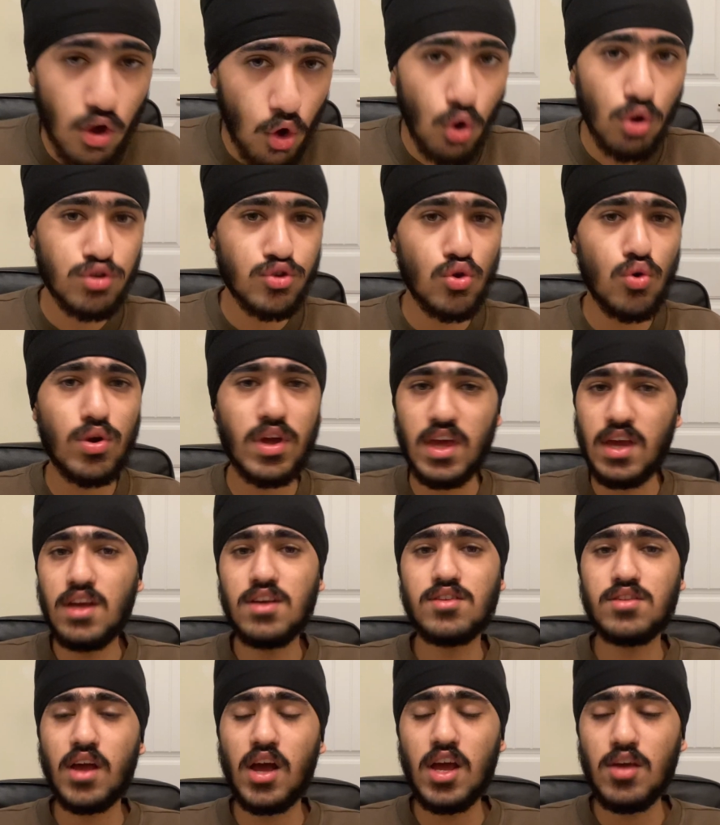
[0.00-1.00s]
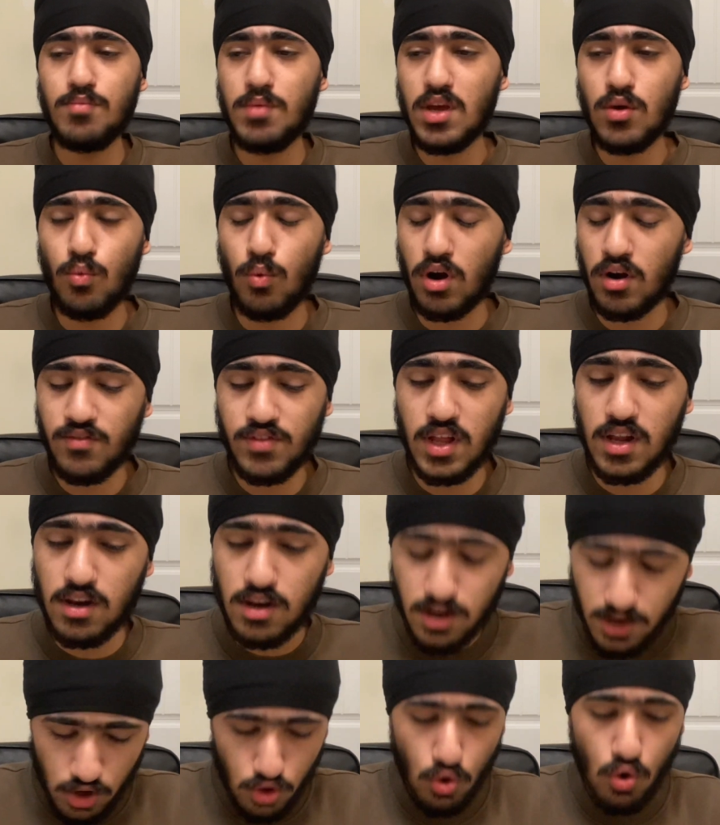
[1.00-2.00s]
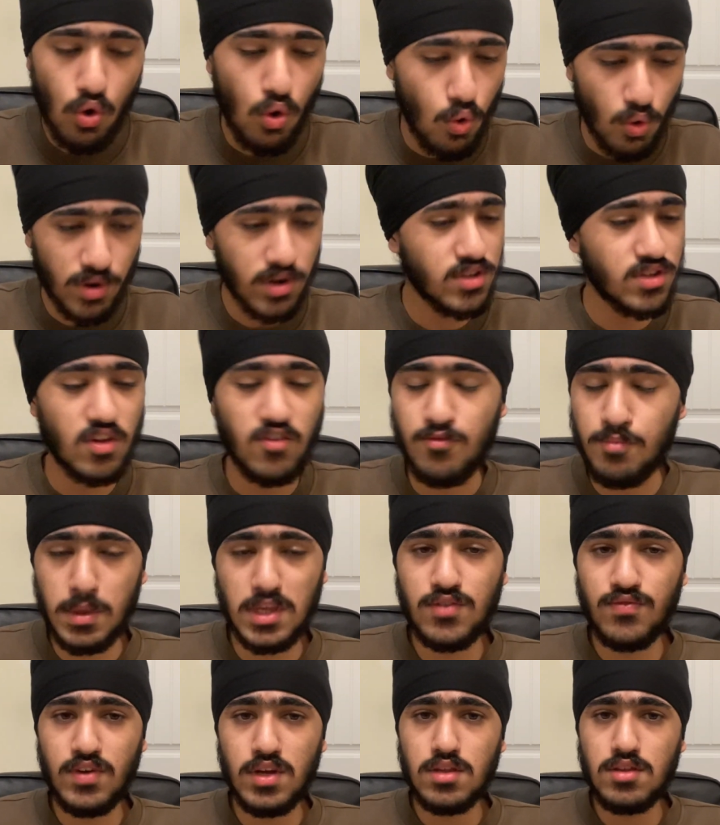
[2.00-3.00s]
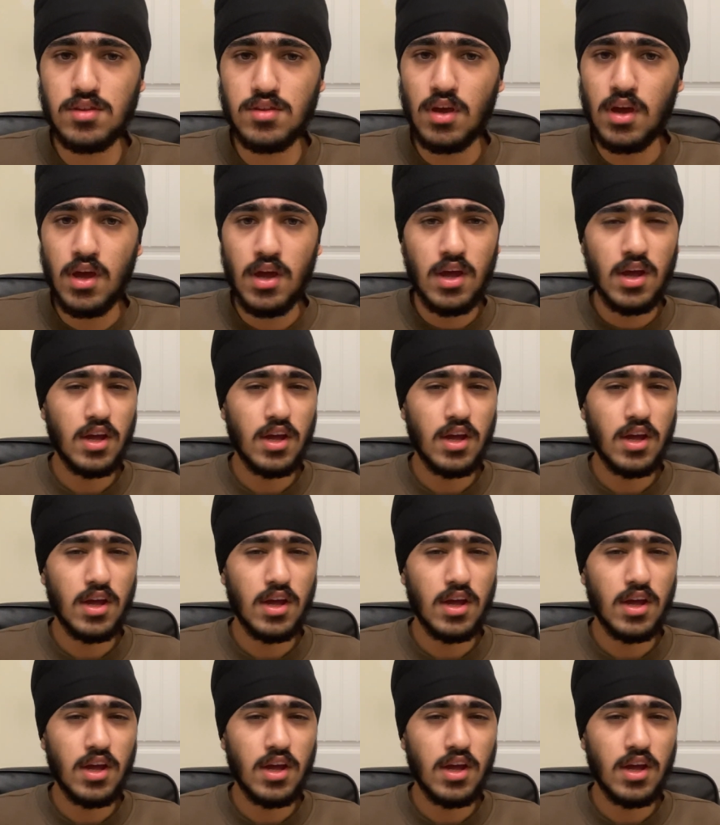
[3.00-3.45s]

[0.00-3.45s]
also KSI being one of the literal owners of Misfits,